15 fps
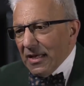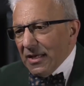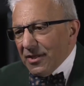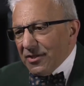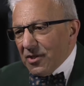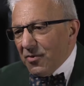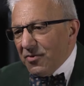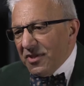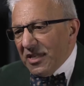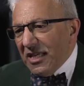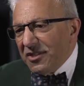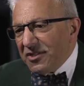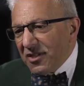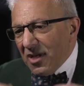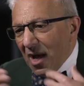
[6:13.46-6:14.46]
So
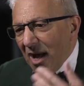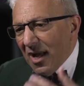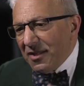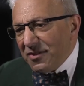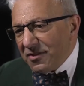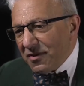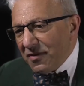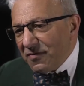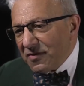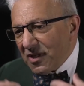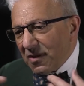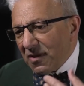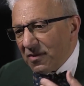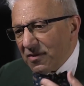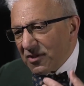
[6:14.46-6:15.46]
these kinds of
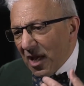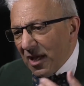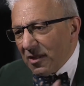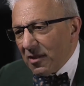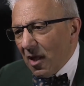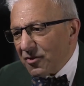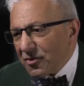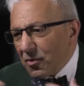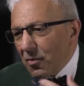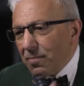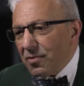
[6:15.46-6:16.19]
psychological